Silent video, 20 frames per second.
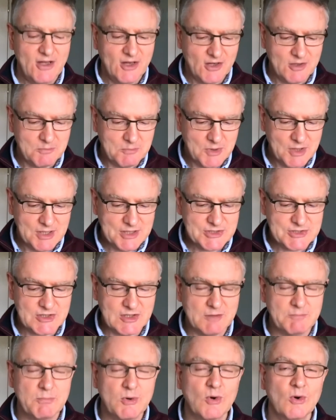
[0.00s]
and
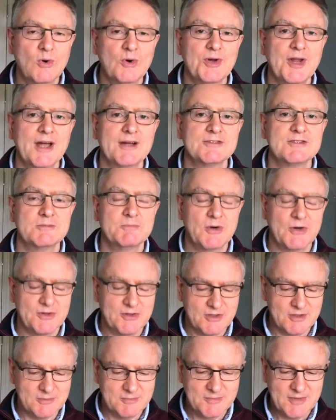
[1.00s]
mercy poured out
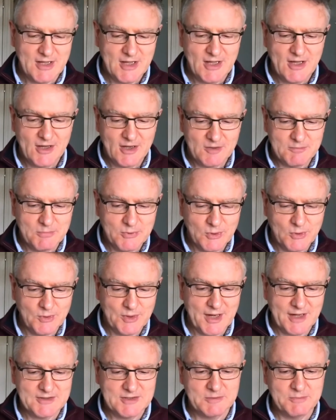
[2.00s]
upon them and
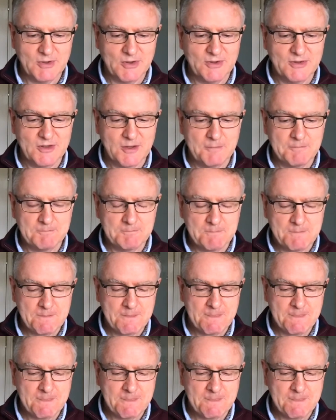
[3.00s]
poured out upon them.